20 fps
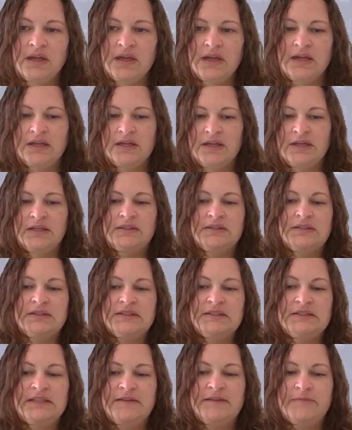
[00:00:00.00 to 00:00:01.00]

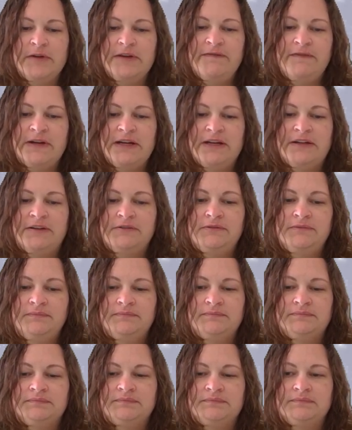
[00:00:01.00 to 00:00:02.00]
and save my file
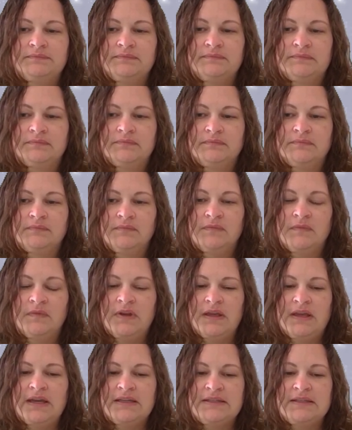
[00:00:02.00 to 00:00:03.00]

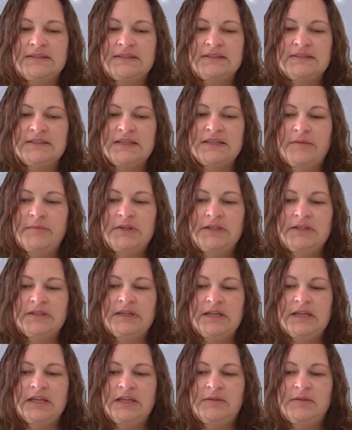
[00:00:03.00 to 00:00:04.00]
as the assignment
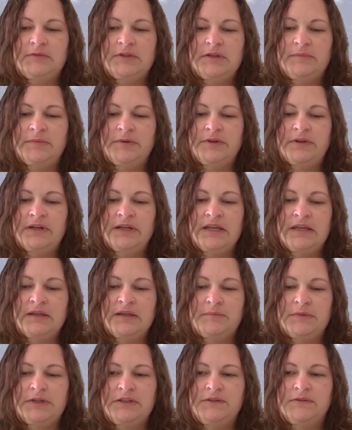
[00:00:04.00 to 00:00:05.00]
name, number,
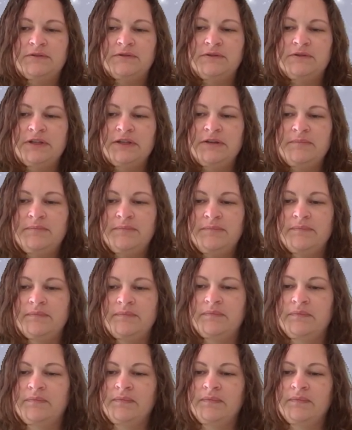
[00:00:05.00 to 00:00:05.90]
and my username.